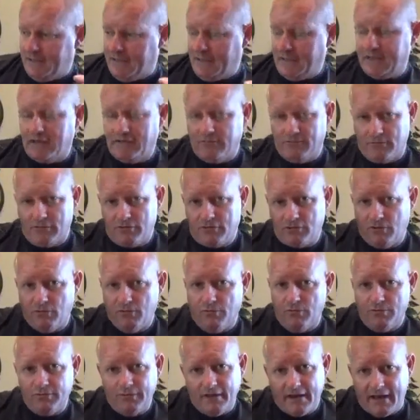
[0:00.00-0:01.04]
I can
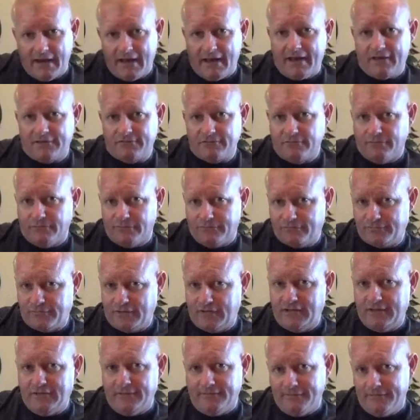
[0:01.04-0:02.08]
record the actual
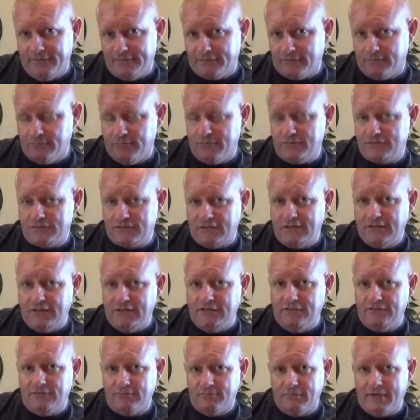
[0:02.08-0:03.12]
sound that the
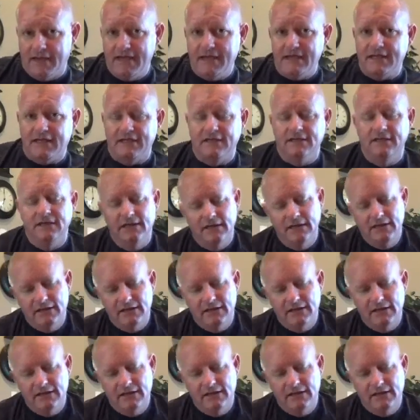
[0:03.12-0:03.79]
machine's making,